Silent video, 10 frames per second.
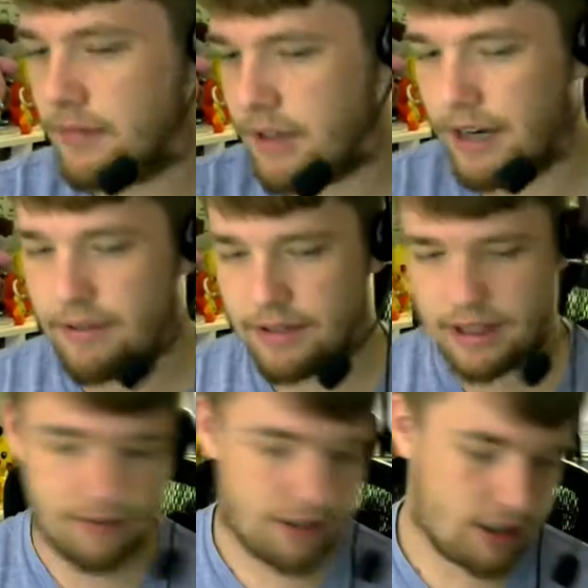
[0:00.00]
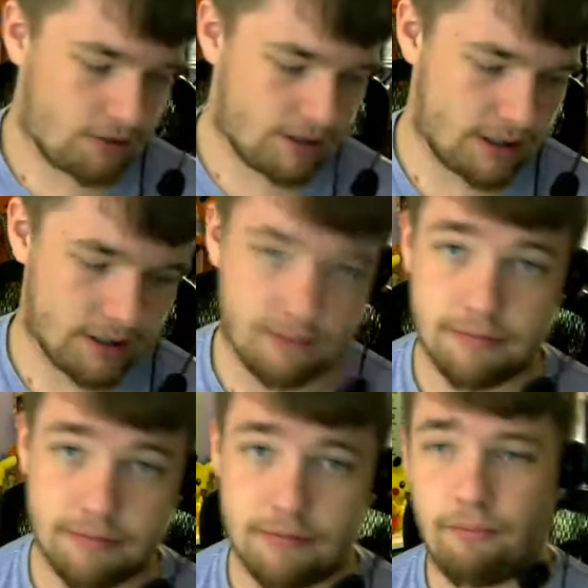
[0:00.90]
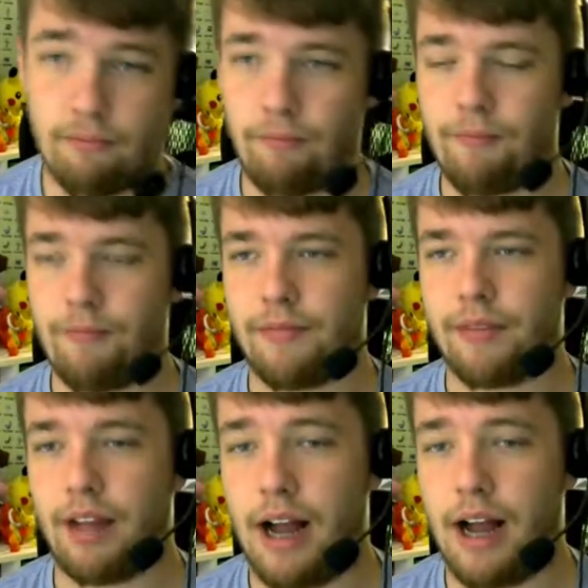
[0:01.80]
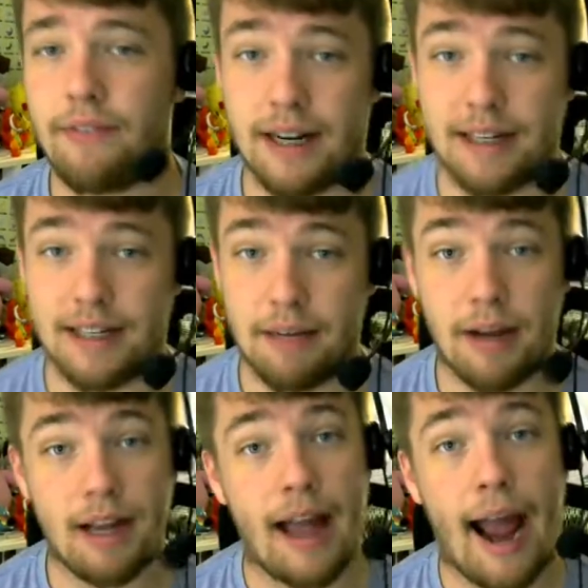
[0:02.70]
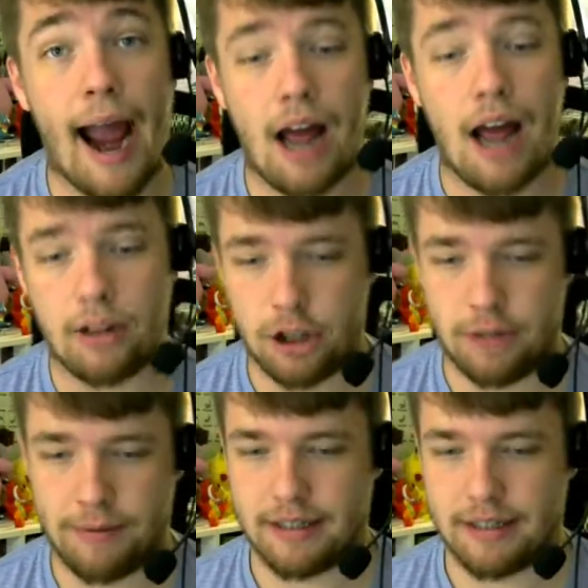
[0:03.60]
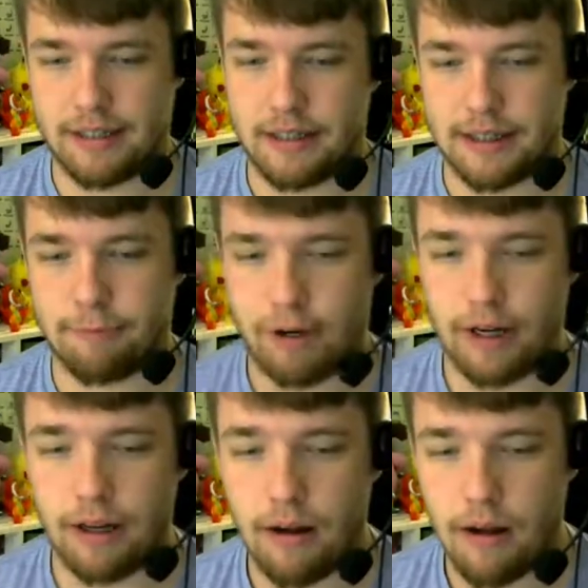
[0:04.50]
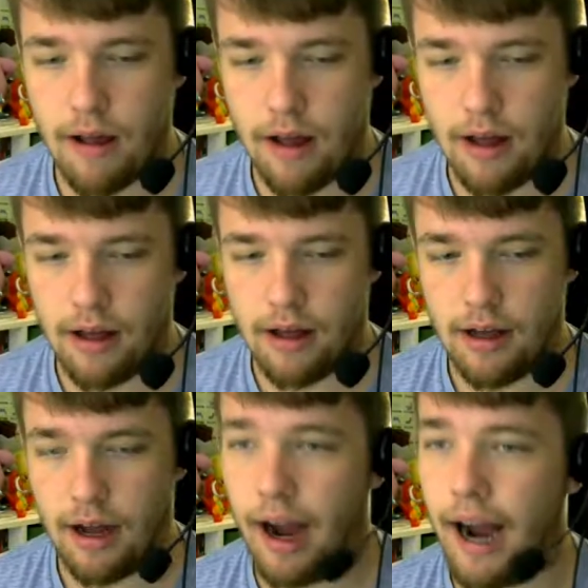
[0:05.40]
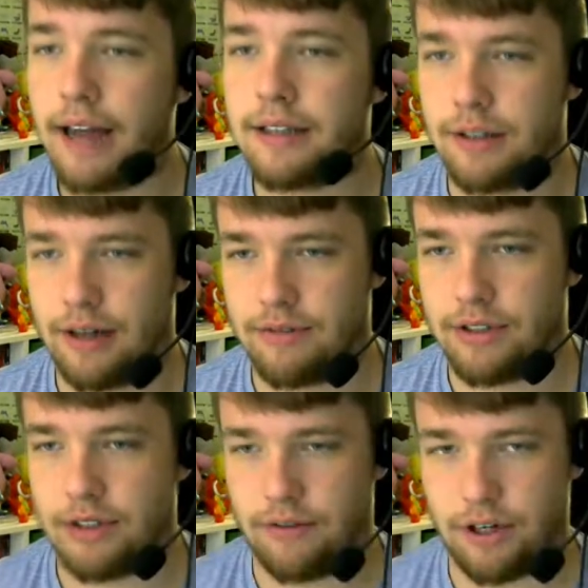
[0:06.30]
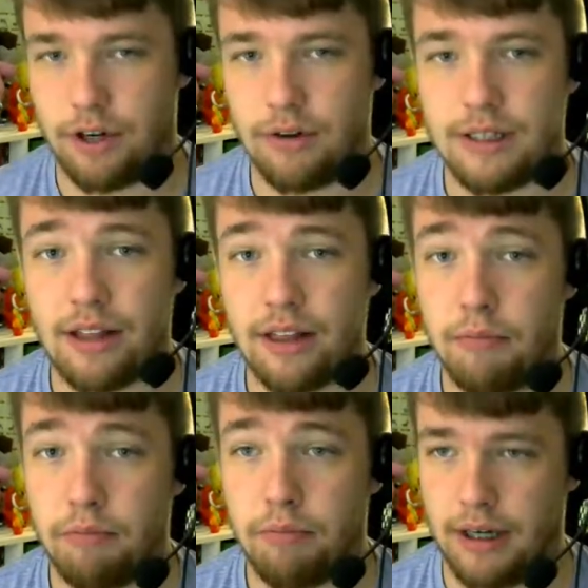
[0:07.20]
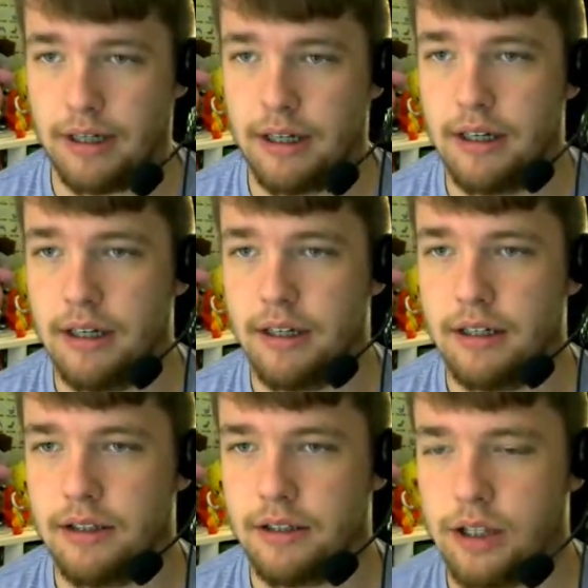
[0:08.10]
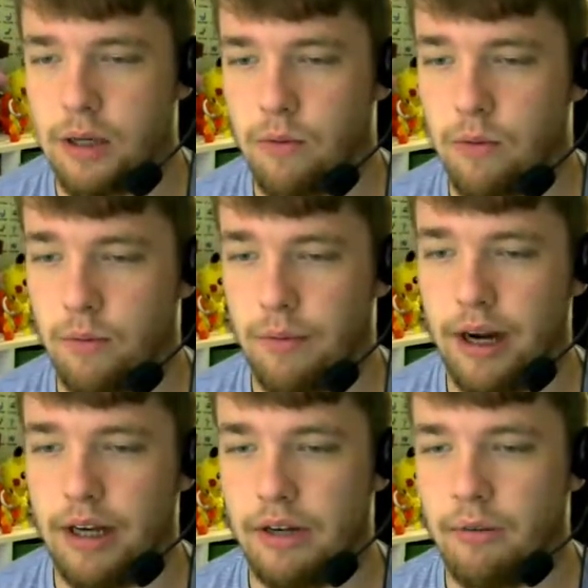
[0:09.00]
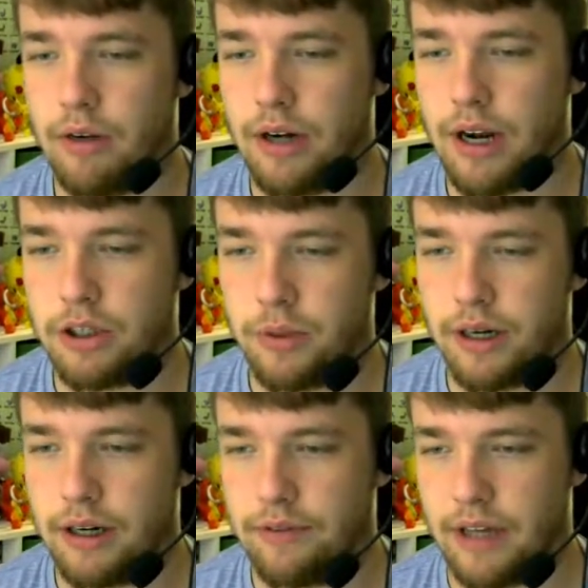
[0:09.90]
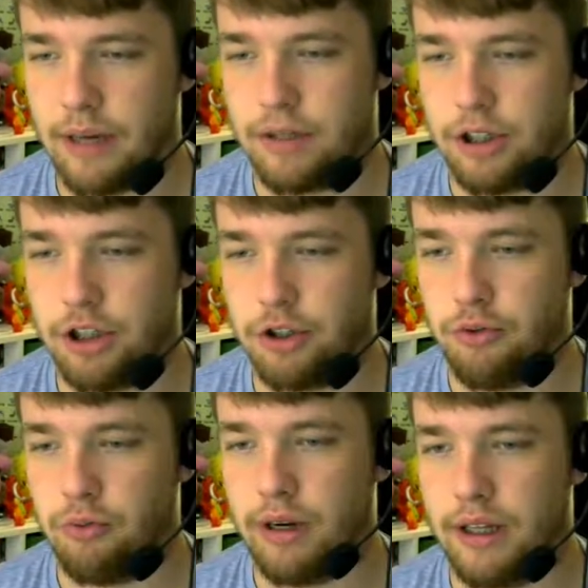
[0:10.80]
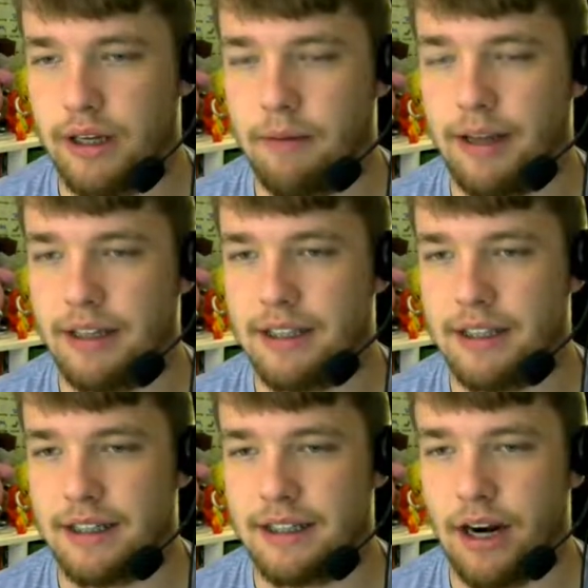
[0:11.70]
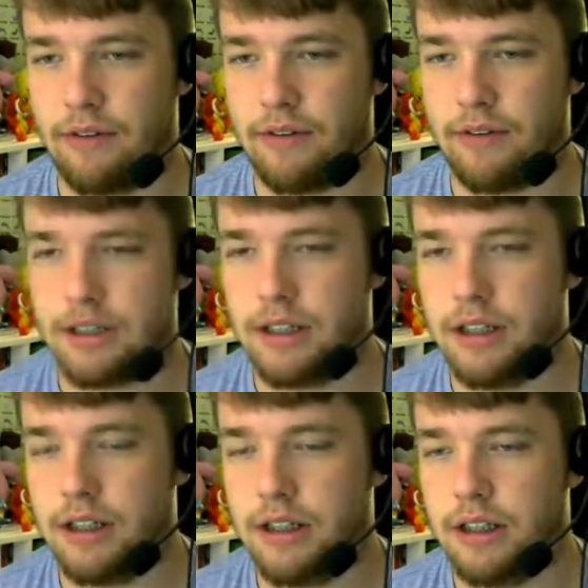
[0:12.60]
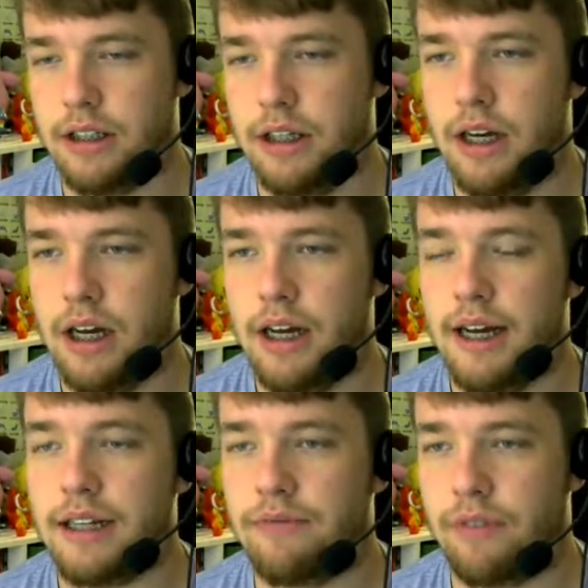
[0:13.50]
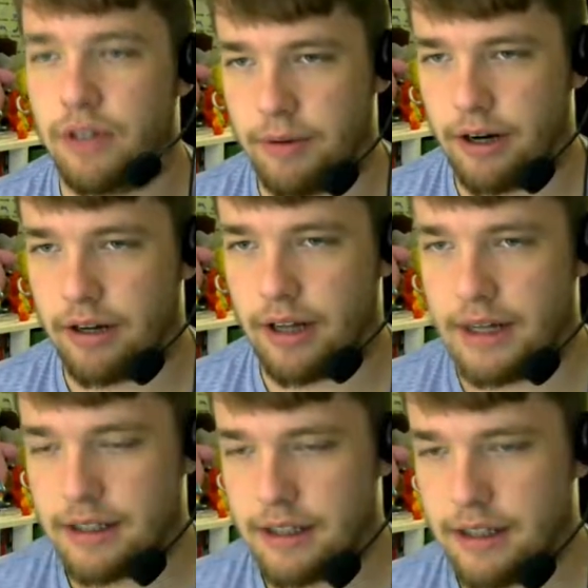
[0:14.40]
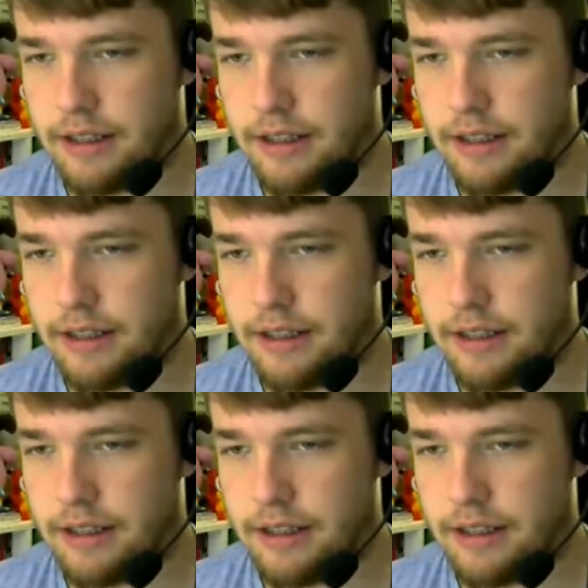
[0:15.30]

I have a stuffy nose still. I forgot to take my allergy medicines this morning. I still have stuffy nose out the butt. So apparently we're not doing enough damage to really make this thing scared of us. It's fully paralyzed.